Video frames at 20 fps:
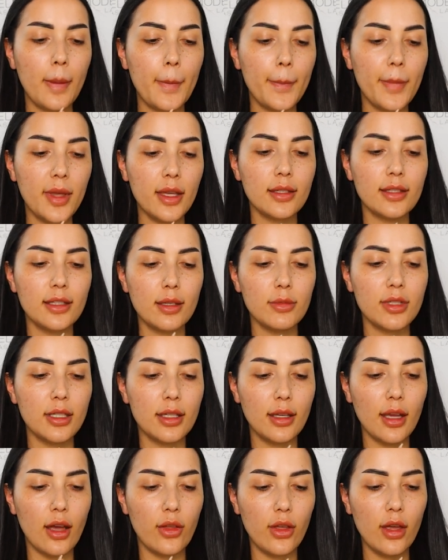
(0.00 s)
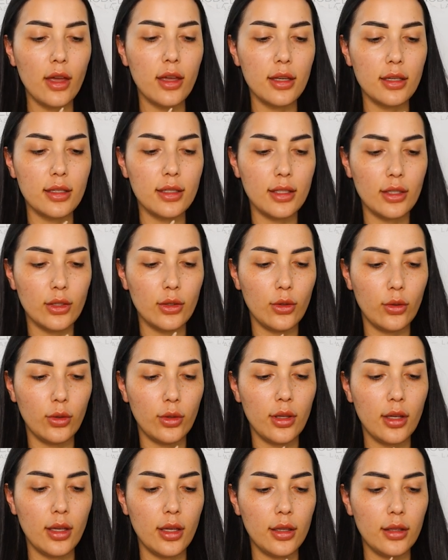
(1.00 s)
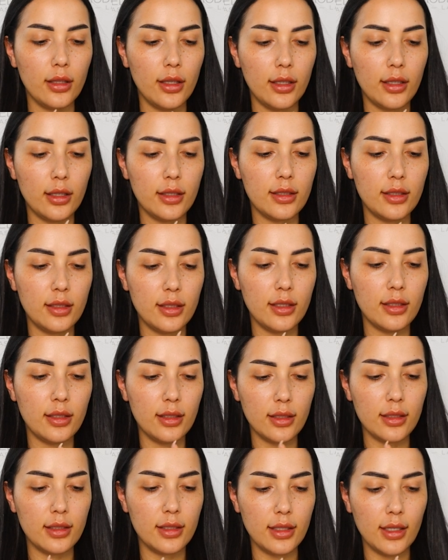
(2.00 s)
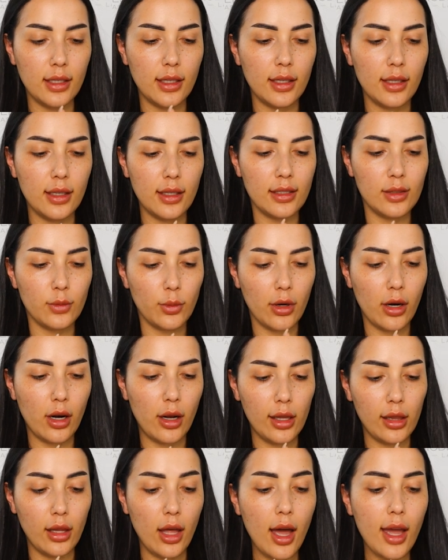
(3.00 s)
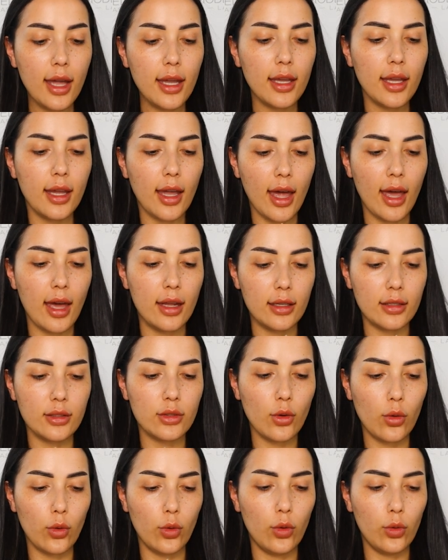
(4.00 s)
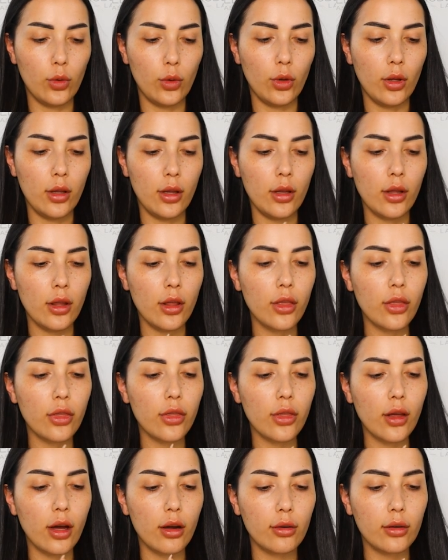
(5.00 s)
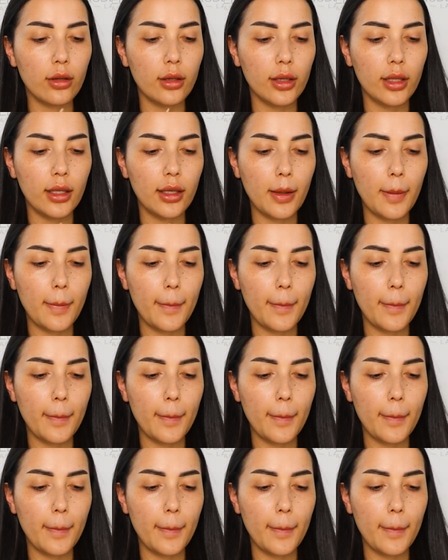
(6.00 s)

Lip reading: mix them together until the consistency is where I like and it's all thoroughly